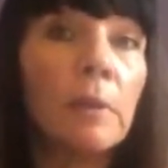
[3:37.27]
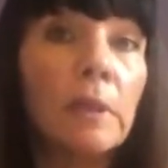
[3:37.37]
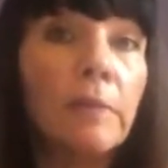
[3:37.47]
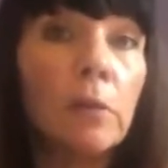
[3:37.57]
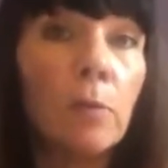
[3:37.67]
to be
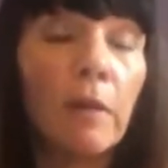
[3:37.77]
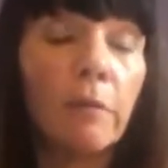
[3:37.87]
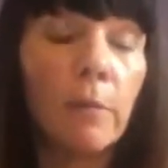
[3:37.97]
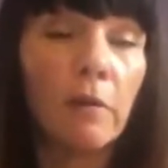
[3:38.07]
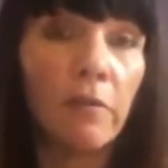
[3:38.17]
living away
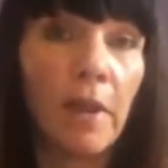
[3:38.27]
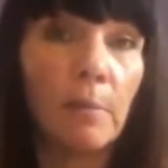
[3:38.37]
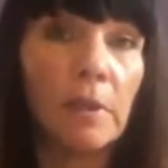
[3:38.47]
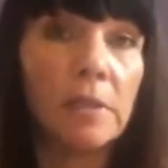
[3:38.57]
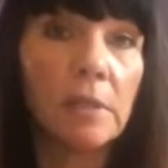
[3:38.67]
from our
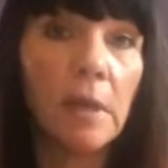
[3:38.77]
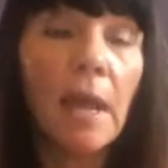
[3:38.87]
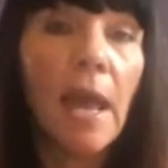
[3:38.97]
families?